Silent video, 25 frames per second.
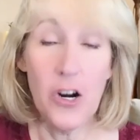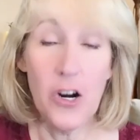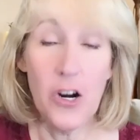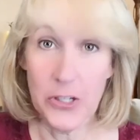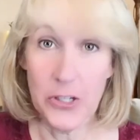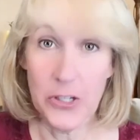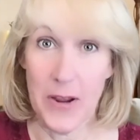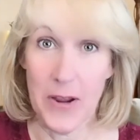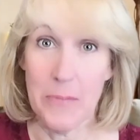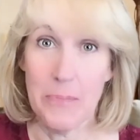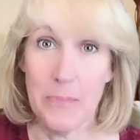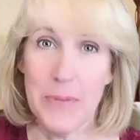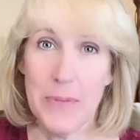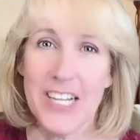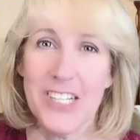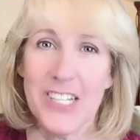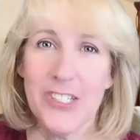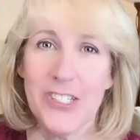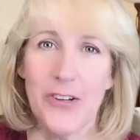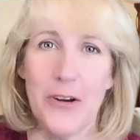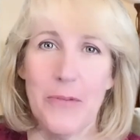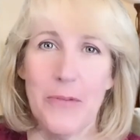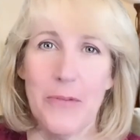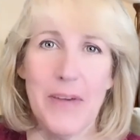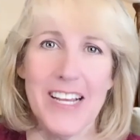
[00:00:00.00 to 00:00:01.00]
doing
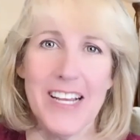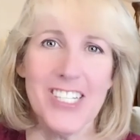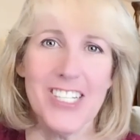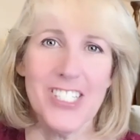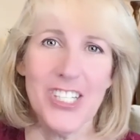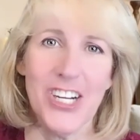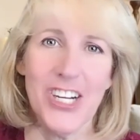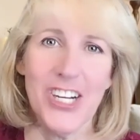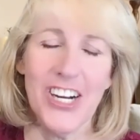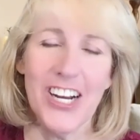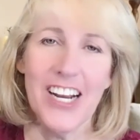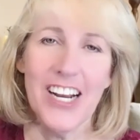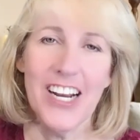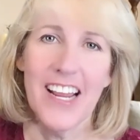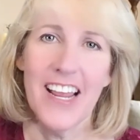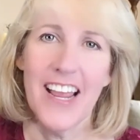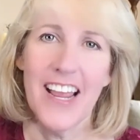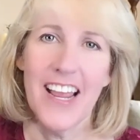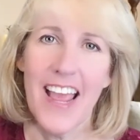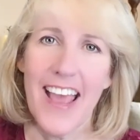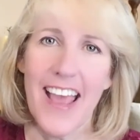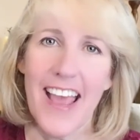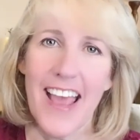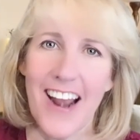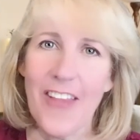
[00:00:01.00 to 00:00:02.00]
picture-in-picture,
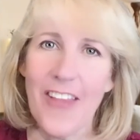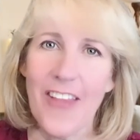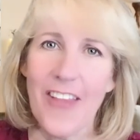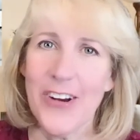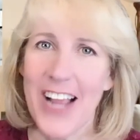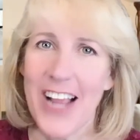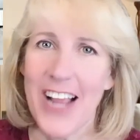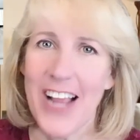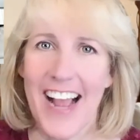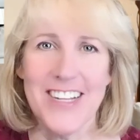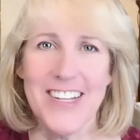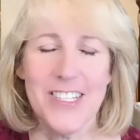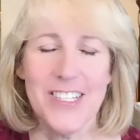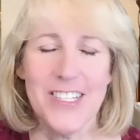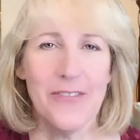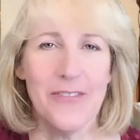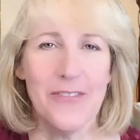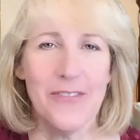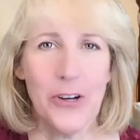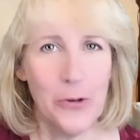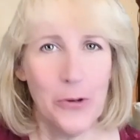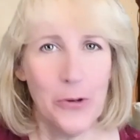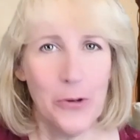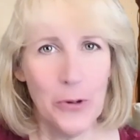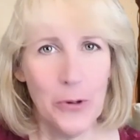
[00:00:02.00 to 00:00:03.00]
and other kinds of
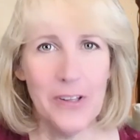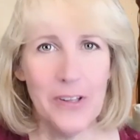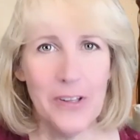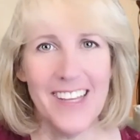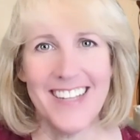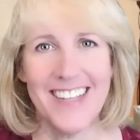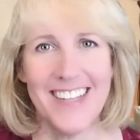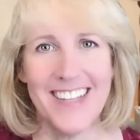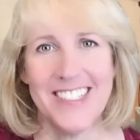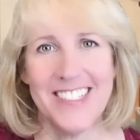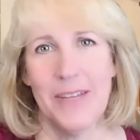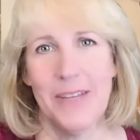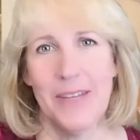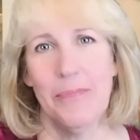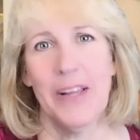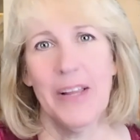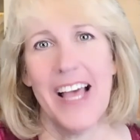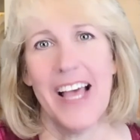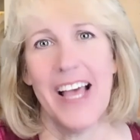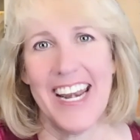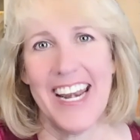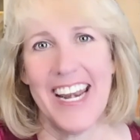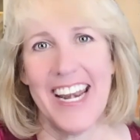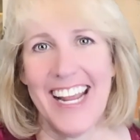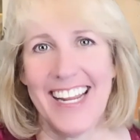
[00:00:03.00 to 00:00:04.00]
cool and simple
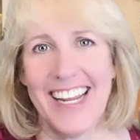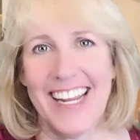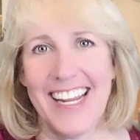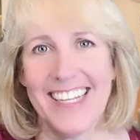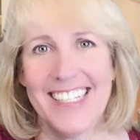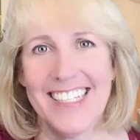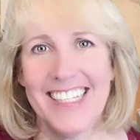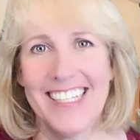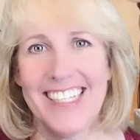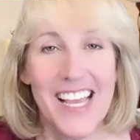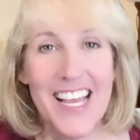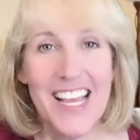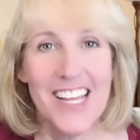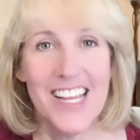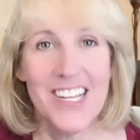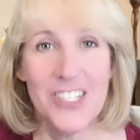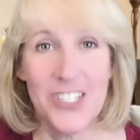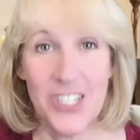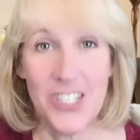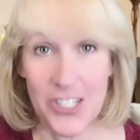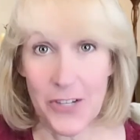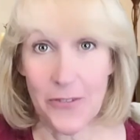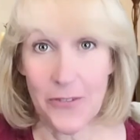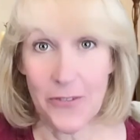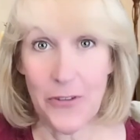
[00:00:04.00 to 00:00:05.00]
editing. Just a
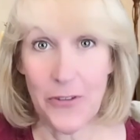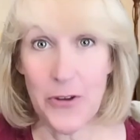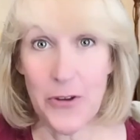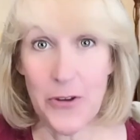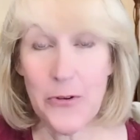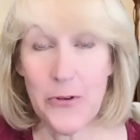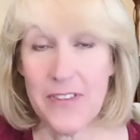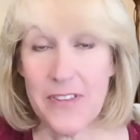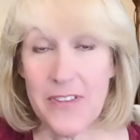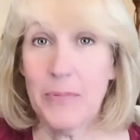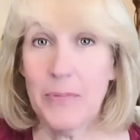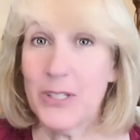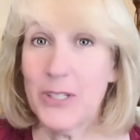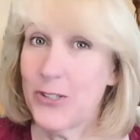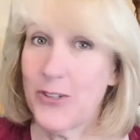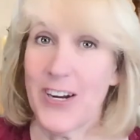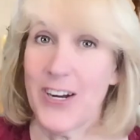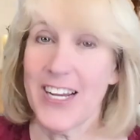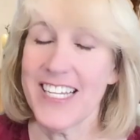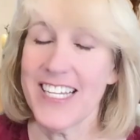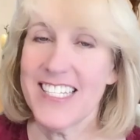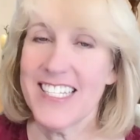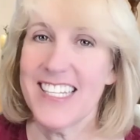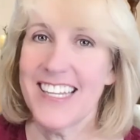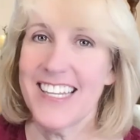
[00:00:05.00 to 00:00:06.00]
few simple
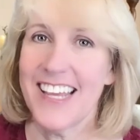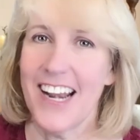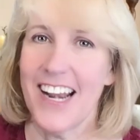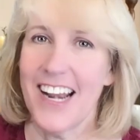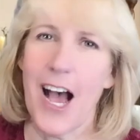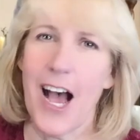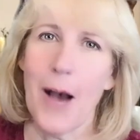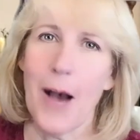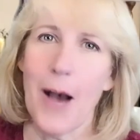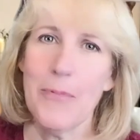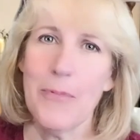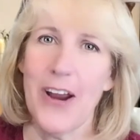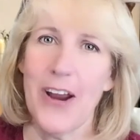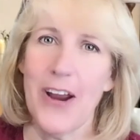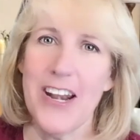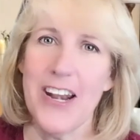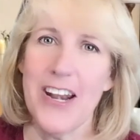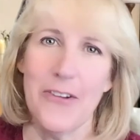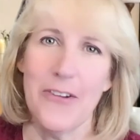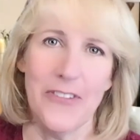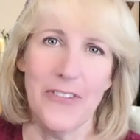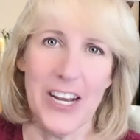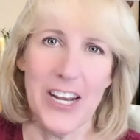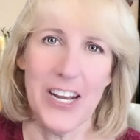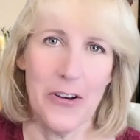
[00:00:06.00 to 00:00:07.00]
tricks can upgrade your
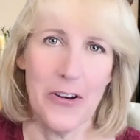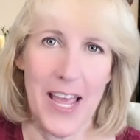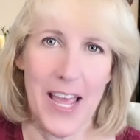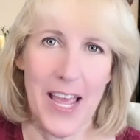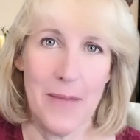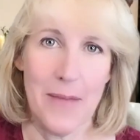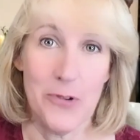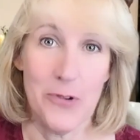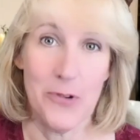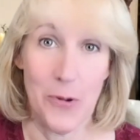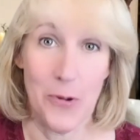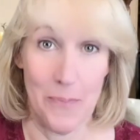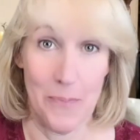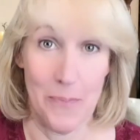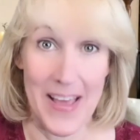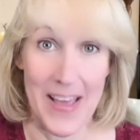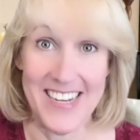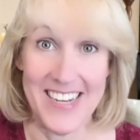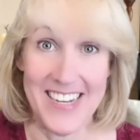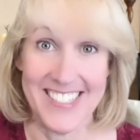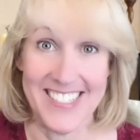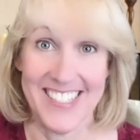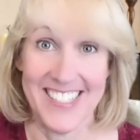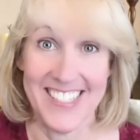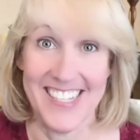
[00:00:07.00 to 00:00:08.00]
video game
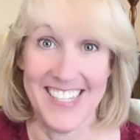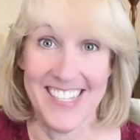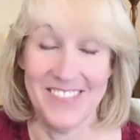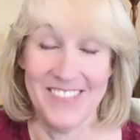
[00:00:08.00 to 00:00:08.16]
tremendously.